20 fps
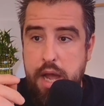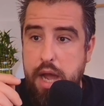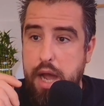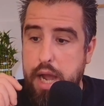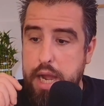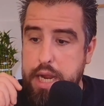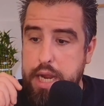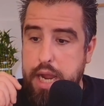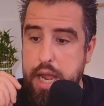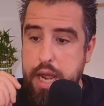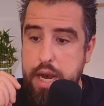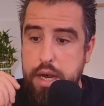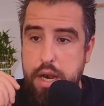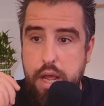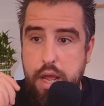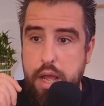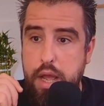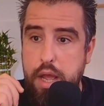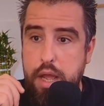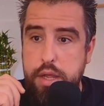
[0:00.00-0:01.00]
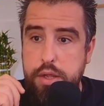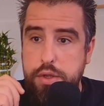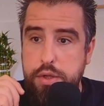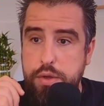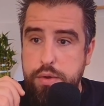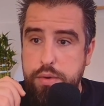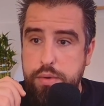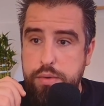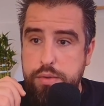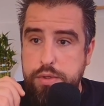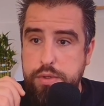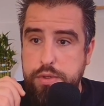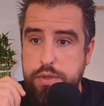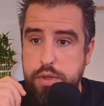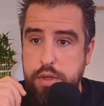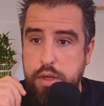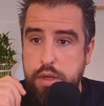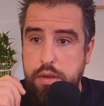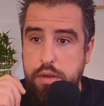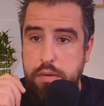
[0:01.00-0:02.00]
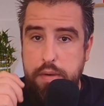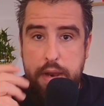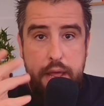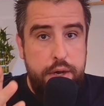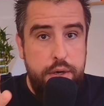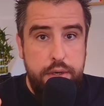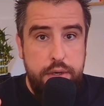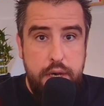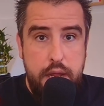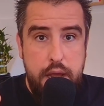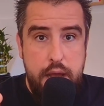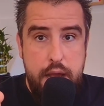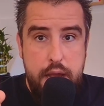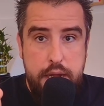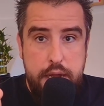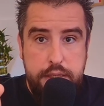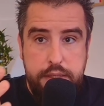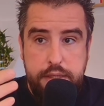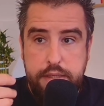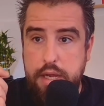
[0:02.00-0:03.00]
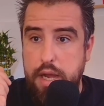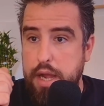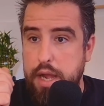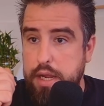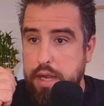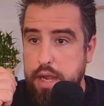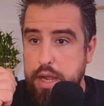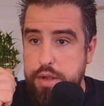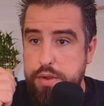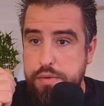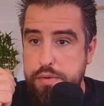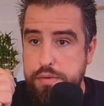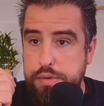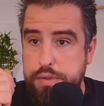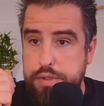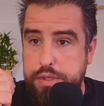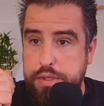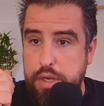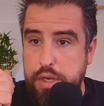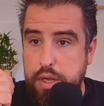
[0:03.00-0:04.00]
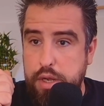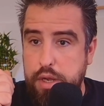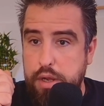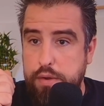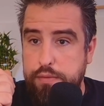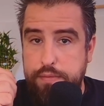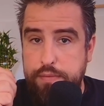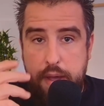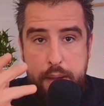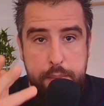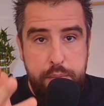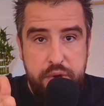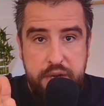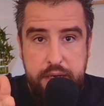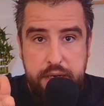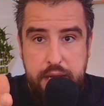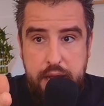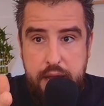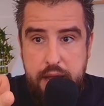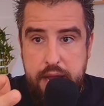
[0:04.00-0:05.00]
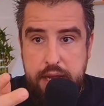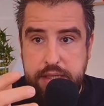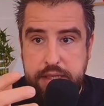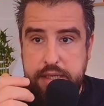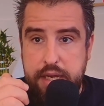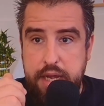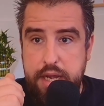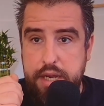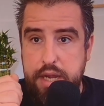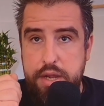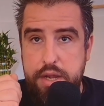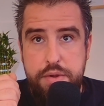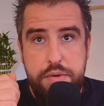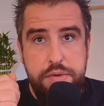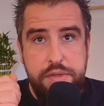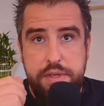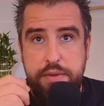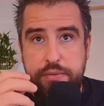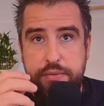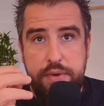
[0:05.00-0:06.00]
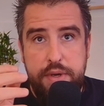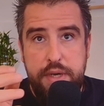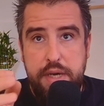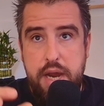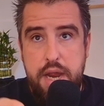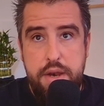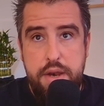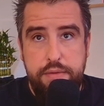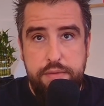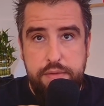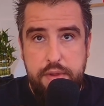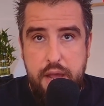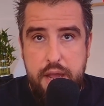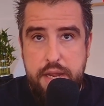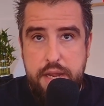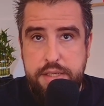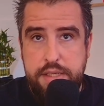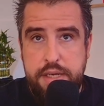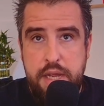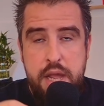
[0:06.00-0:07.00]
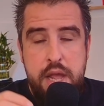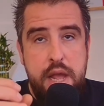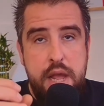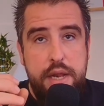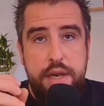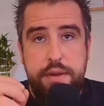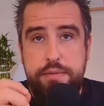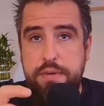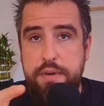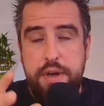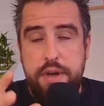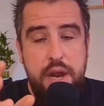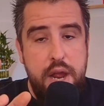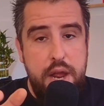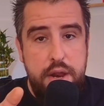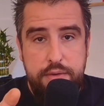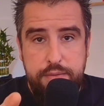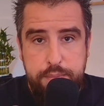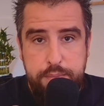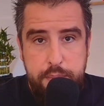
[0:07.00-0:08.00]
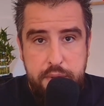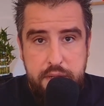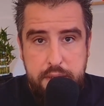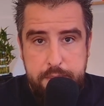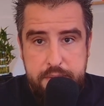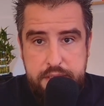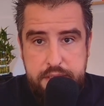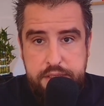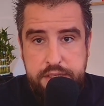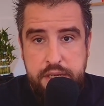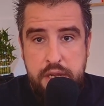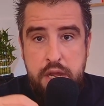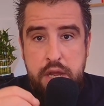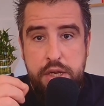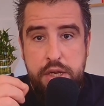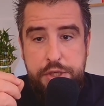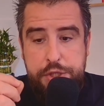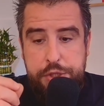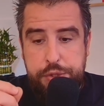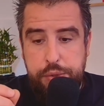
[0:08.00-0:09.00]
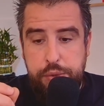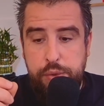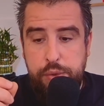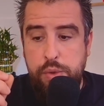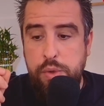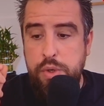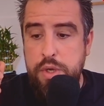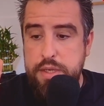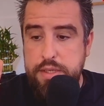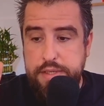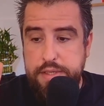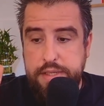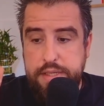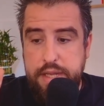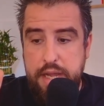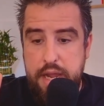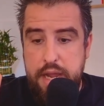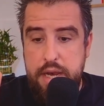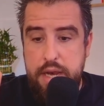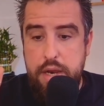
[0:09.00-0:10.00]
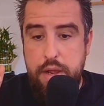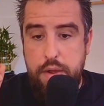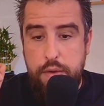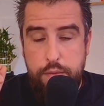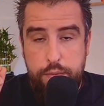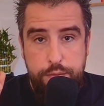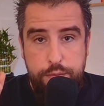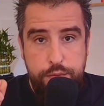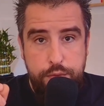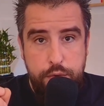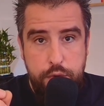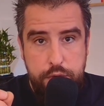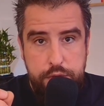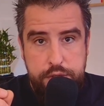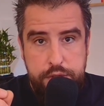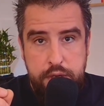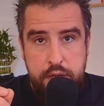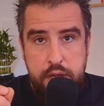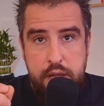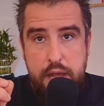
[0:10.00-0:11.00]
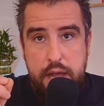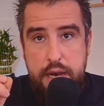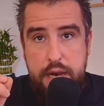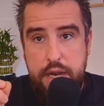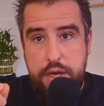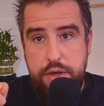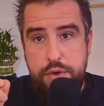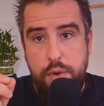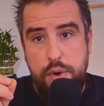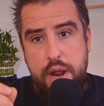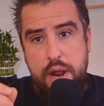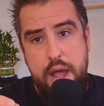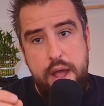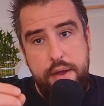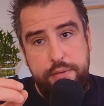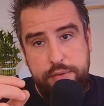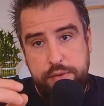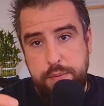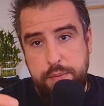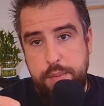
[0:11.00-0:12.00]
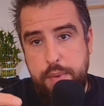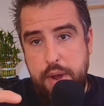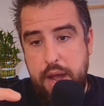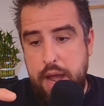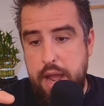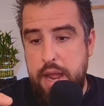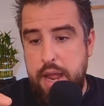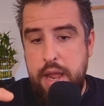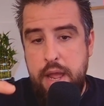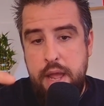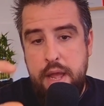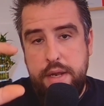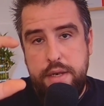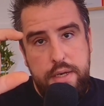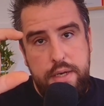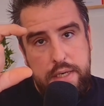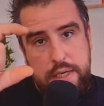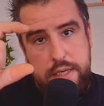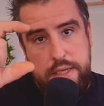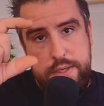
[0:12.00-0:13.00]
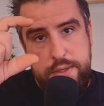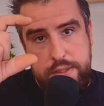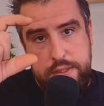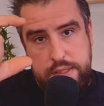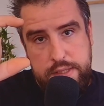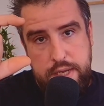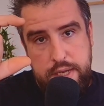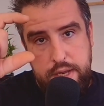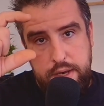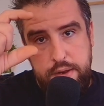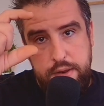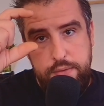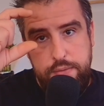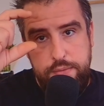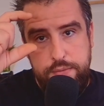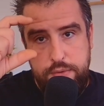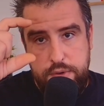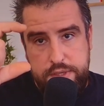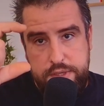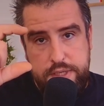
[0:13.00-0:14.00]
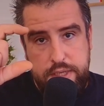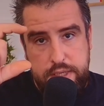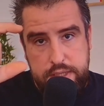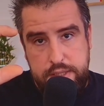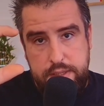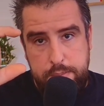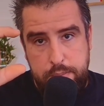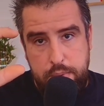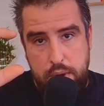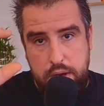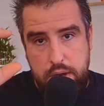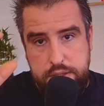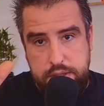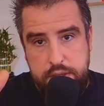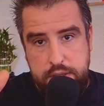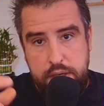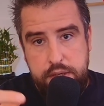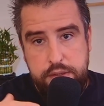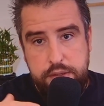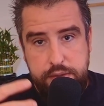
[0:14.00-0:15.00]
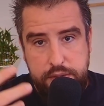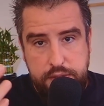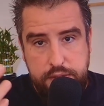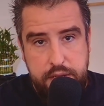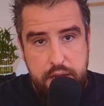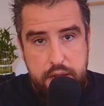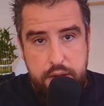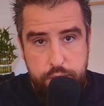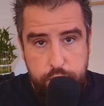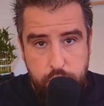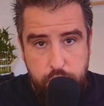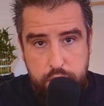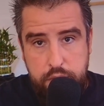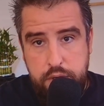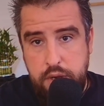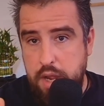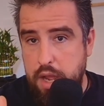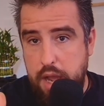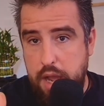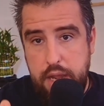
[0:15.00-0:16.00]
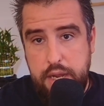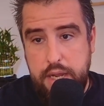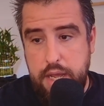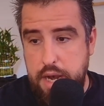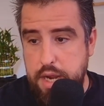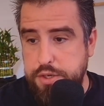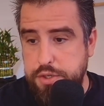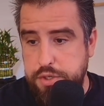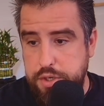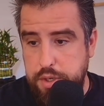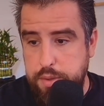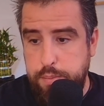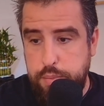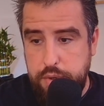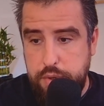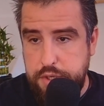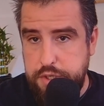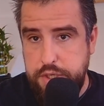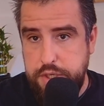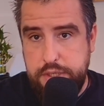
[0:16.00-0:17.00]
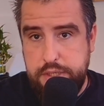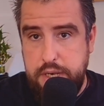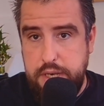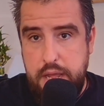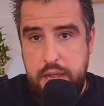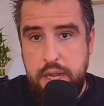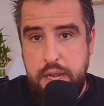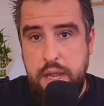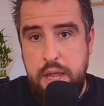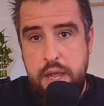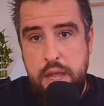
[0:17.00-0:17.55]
I can use leather dyes. I can use fabric dyes. I can use different kind of dyes, different kind of pigments to stain wood. And I don't have to buy the little tin for $60 to stain wood. I can actually purchase like